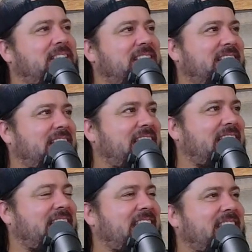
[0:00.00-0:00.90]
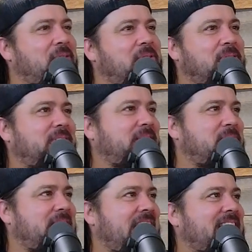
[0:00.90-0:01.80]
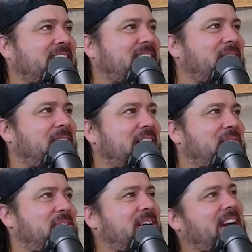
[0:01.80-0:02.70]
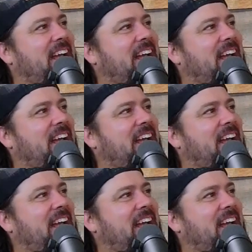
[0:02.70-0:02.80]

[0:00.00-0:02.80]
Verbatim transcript: well, I see like like they were doing some dance or whatever,